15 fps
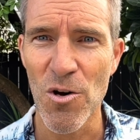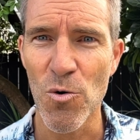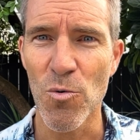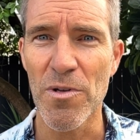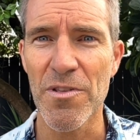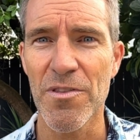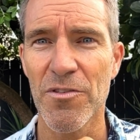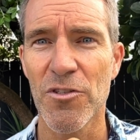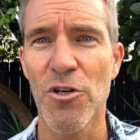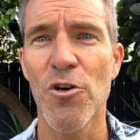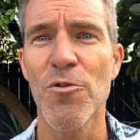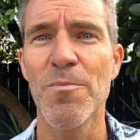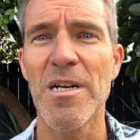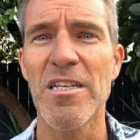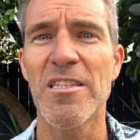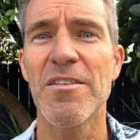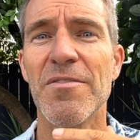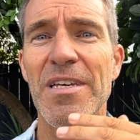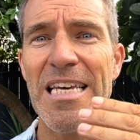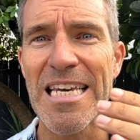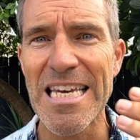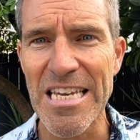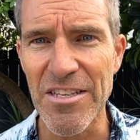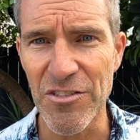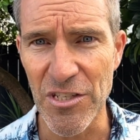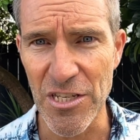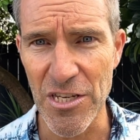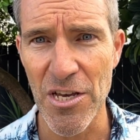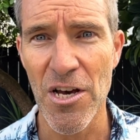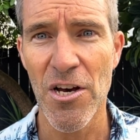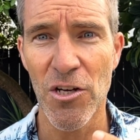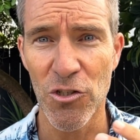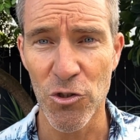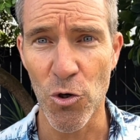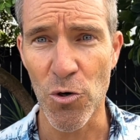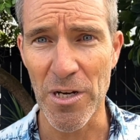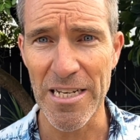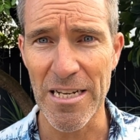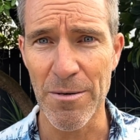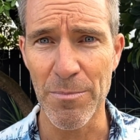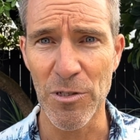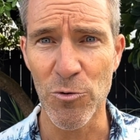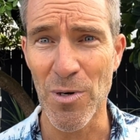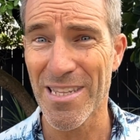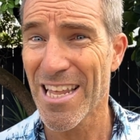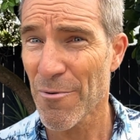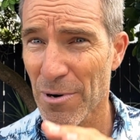with 2 minutes of easy jogging in between. That